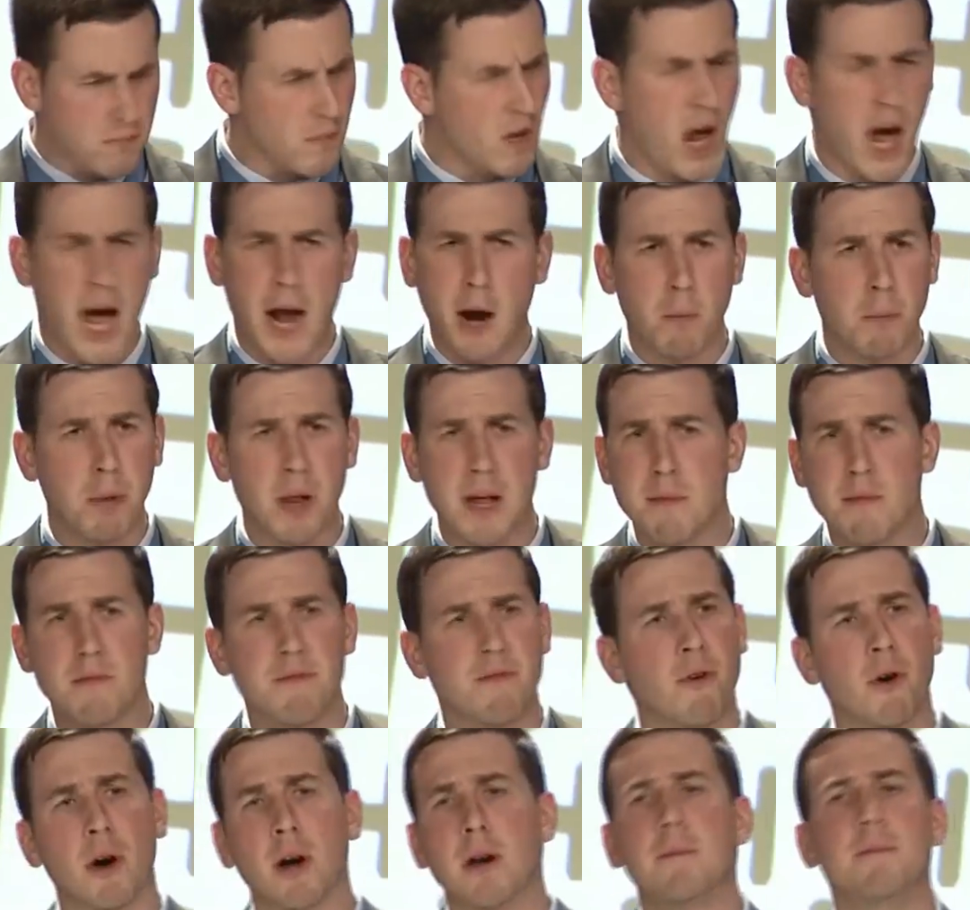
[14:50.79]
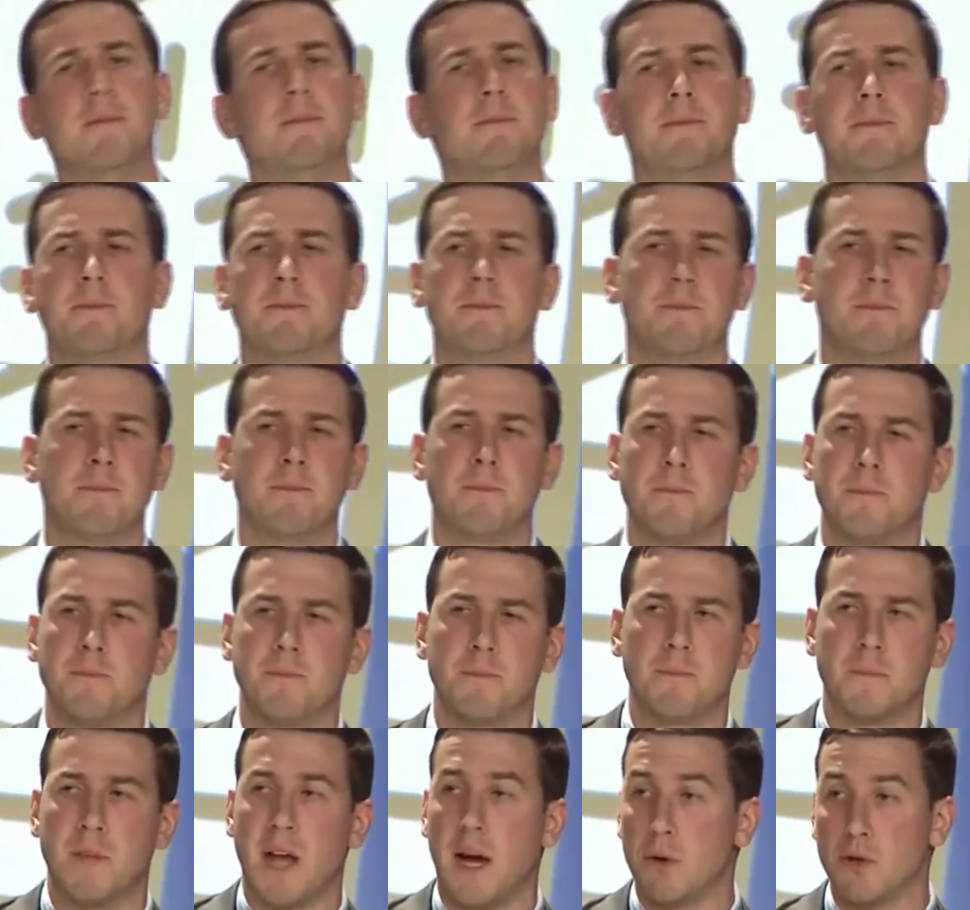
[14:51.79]
I don't blame him for it.
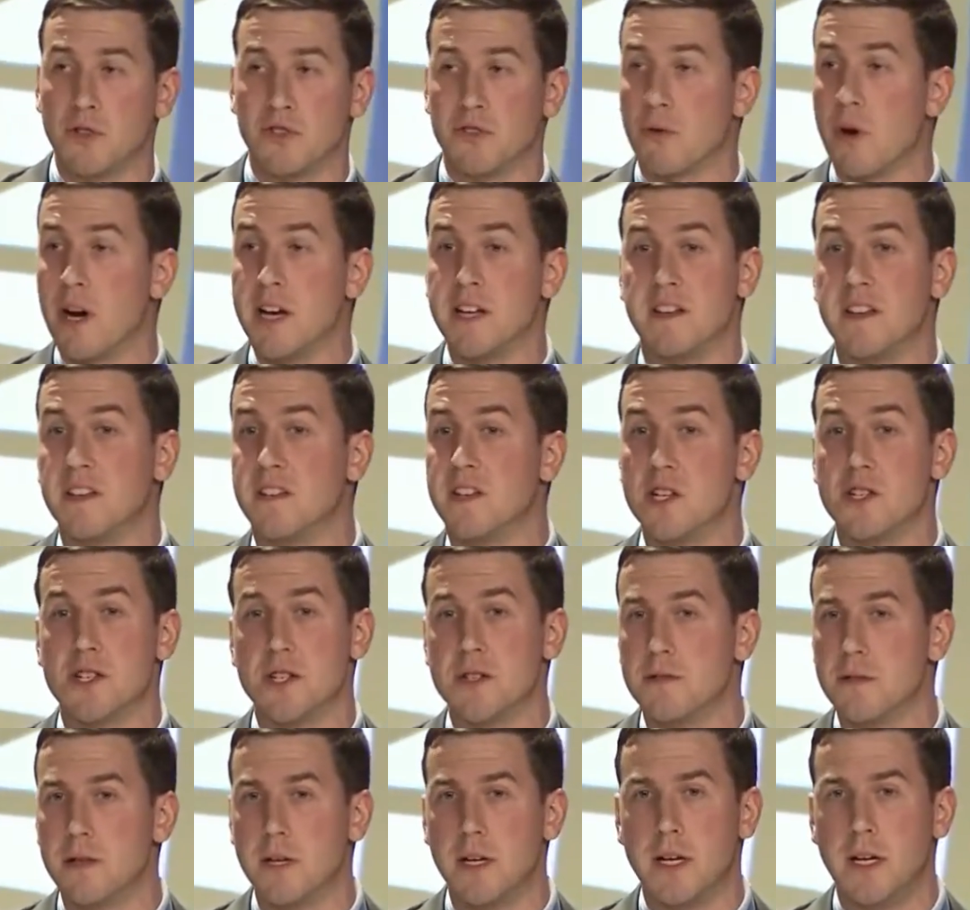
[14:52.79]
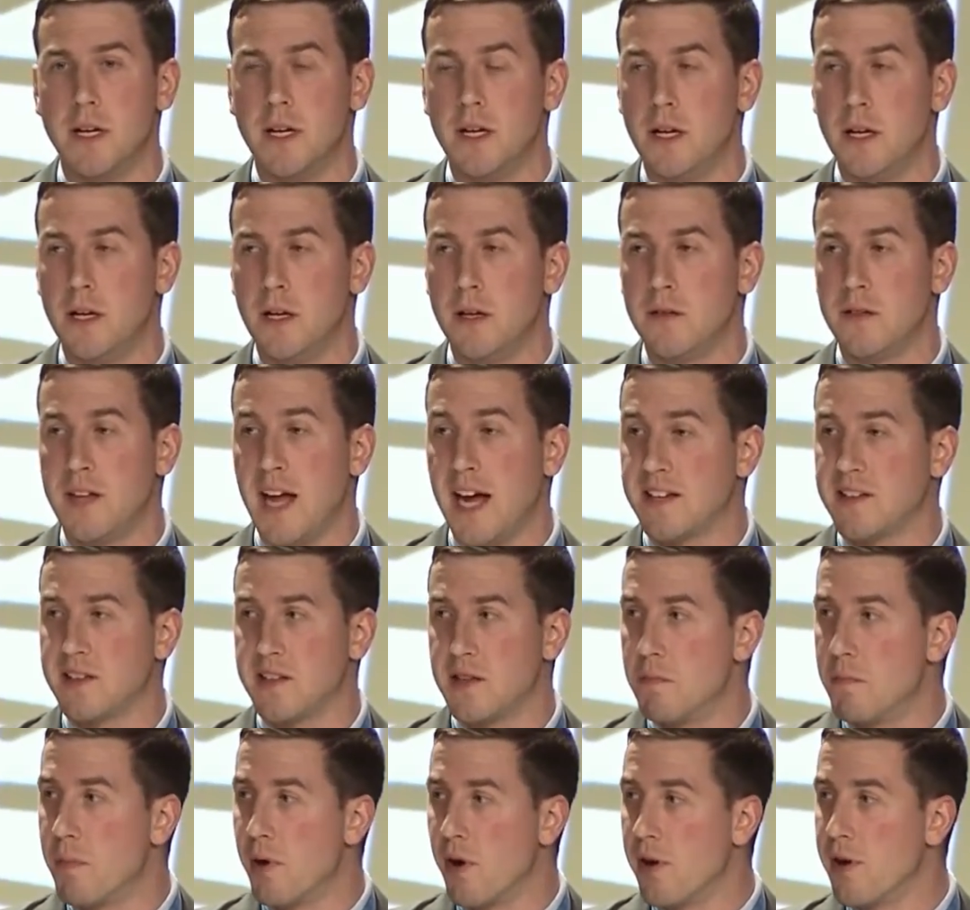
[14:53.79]
That was the right decision. That's
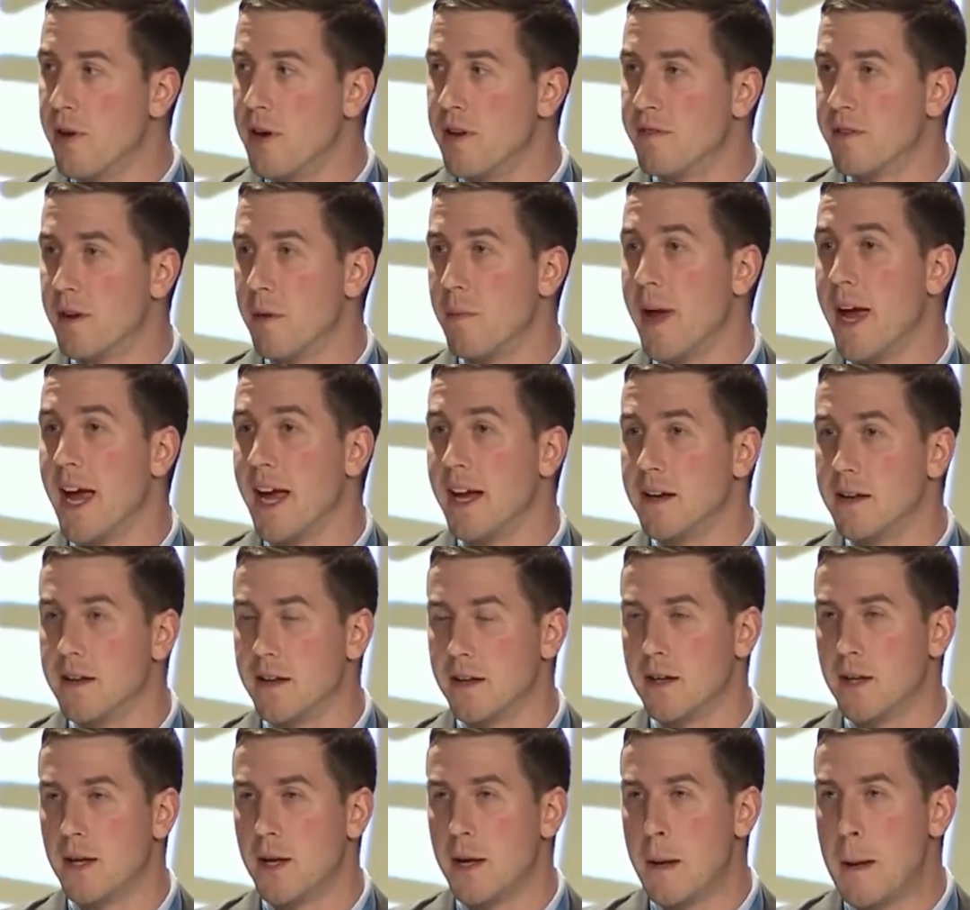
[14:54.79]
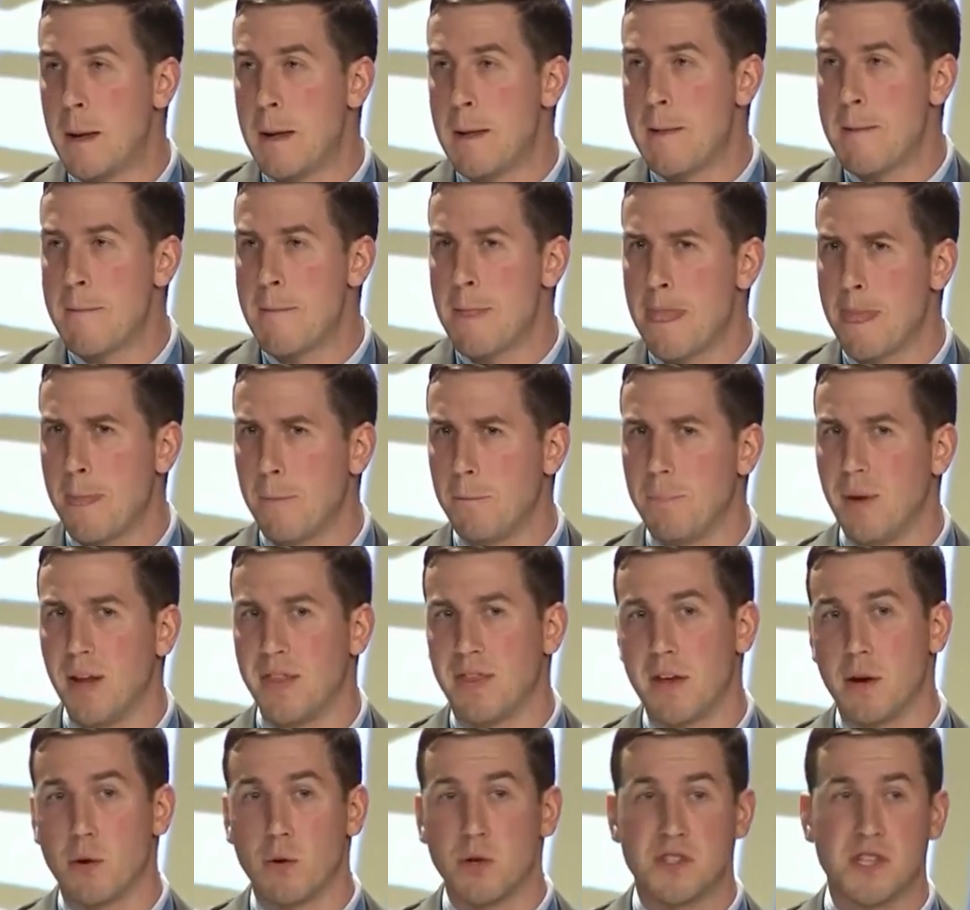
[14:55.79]
the burden of command.
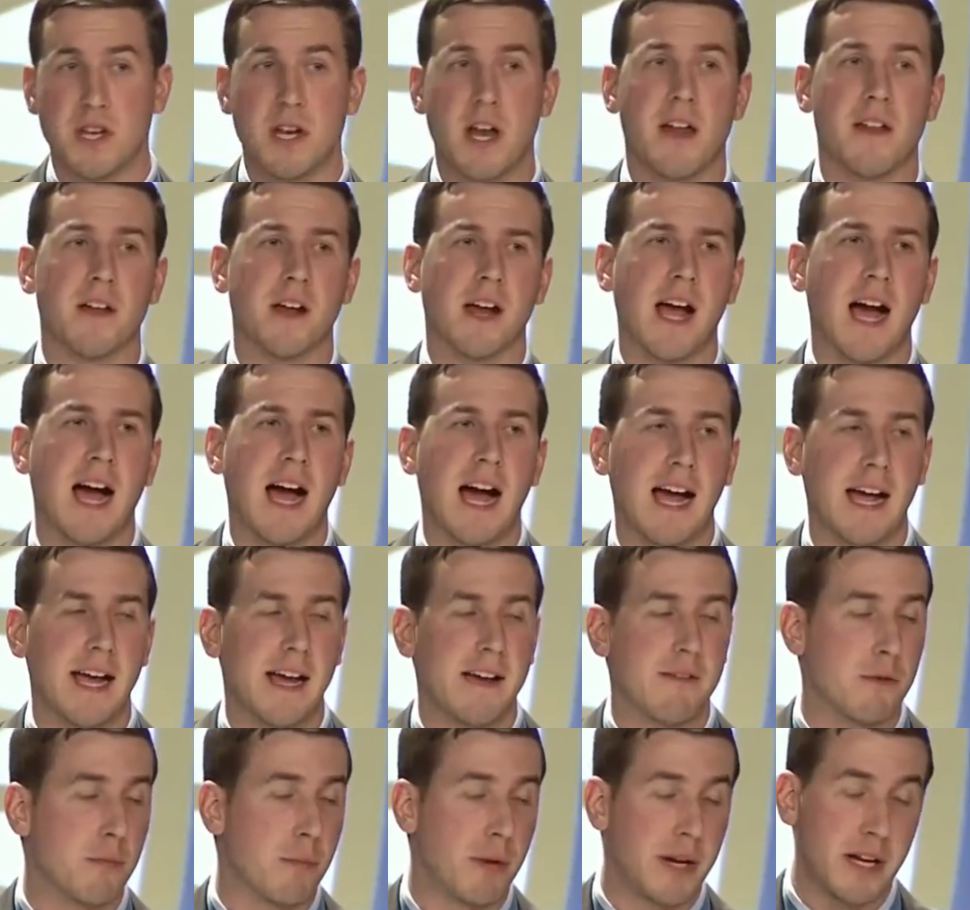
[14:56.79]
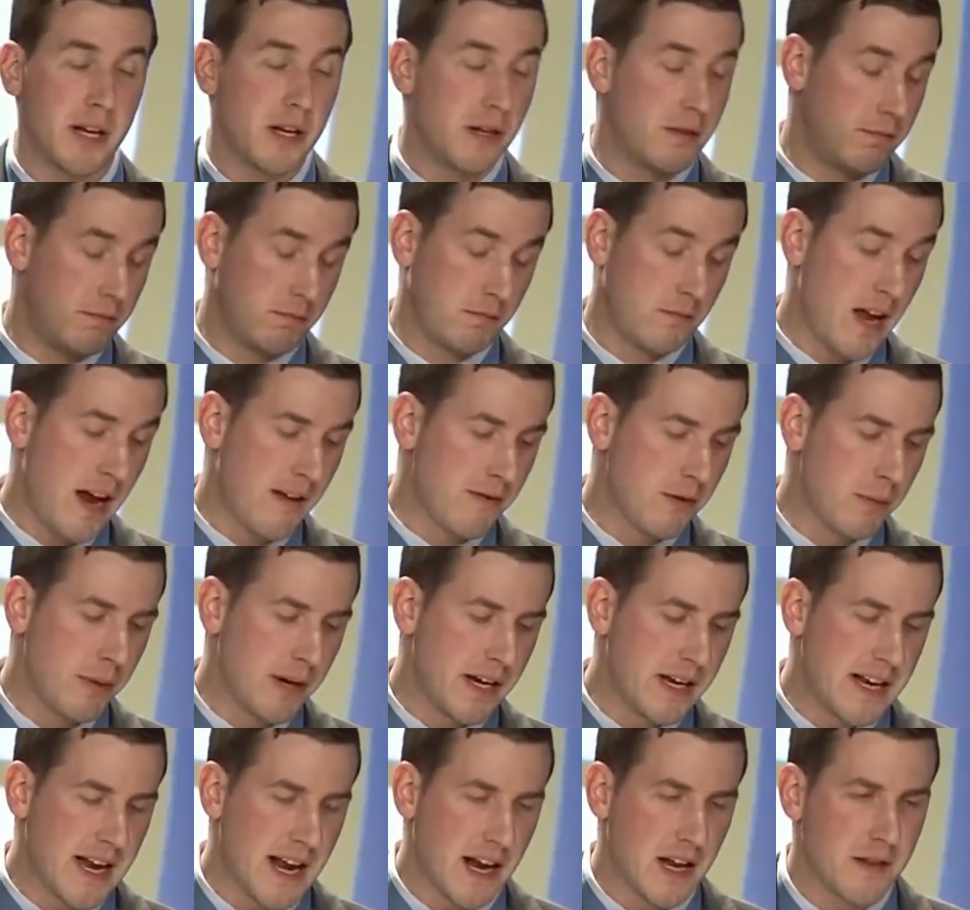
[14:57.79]
But there was another guy, everybody
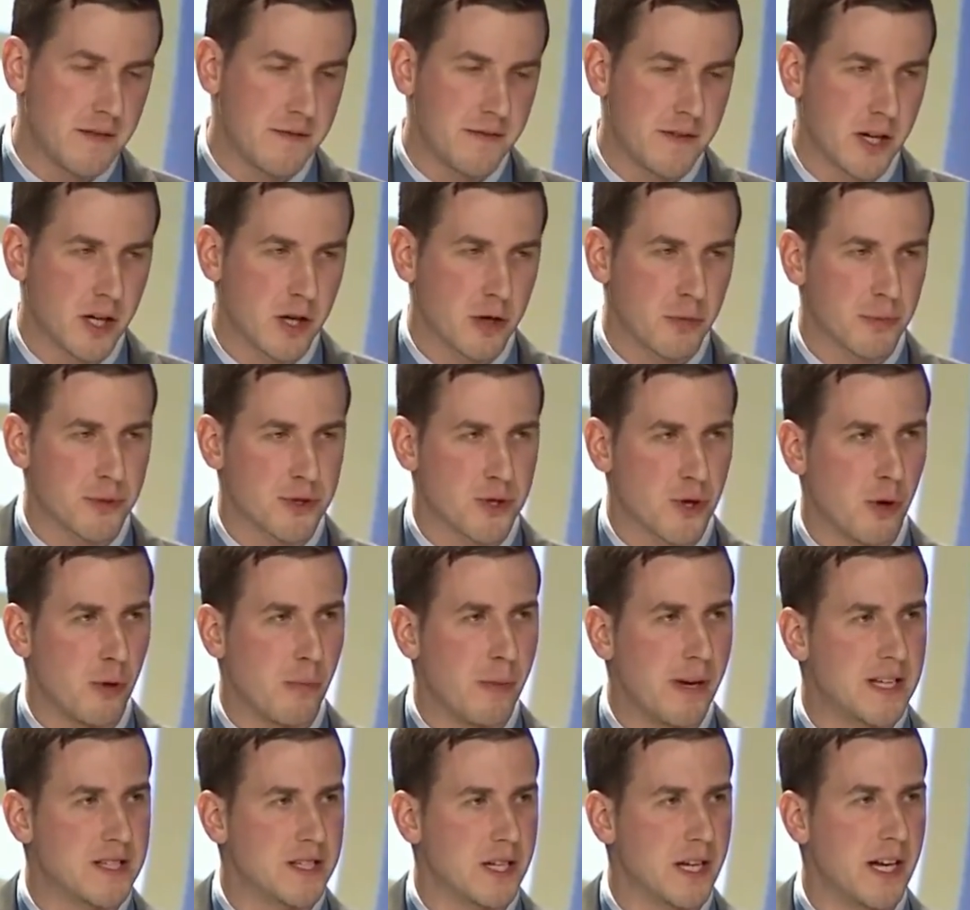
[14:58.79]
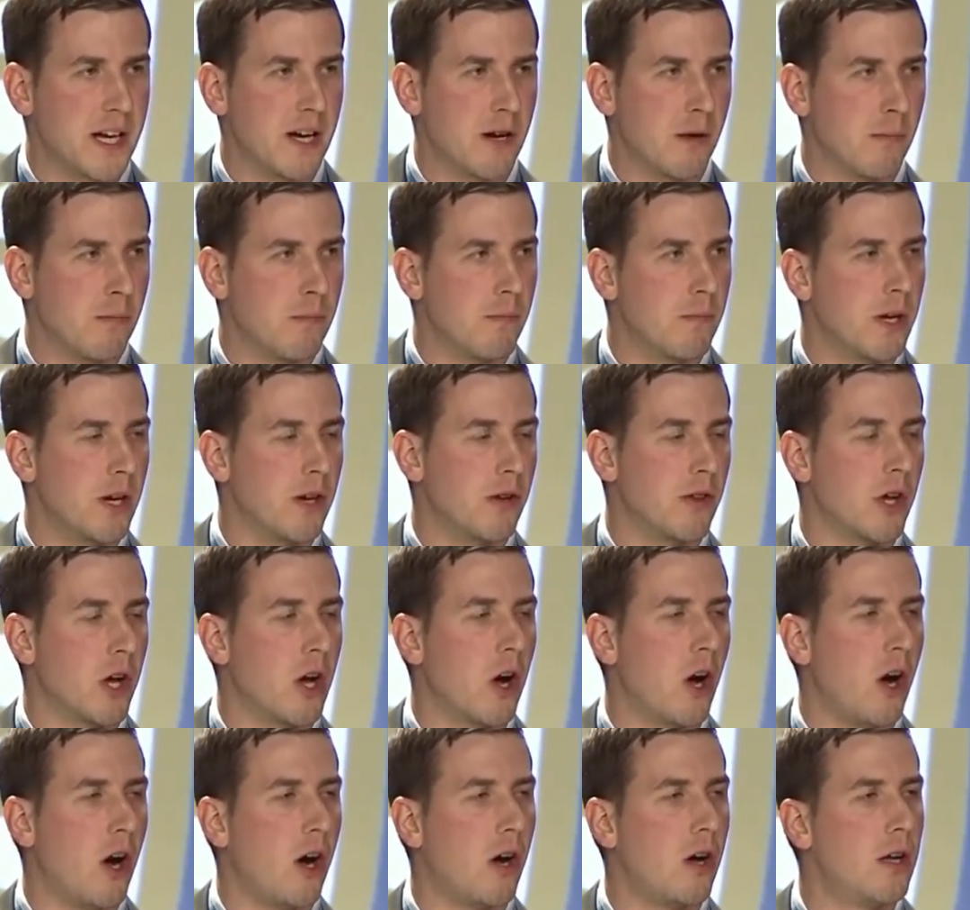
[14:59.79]
down at the vehicle patrol base could hear the
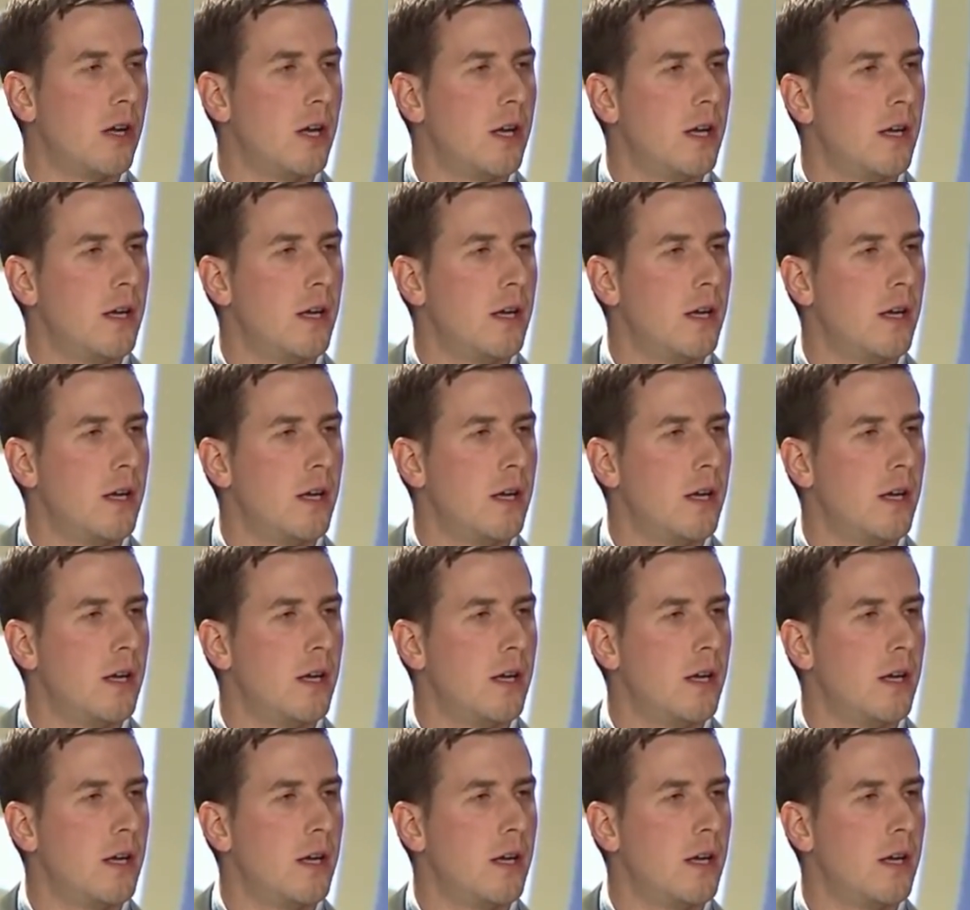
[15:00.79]
call.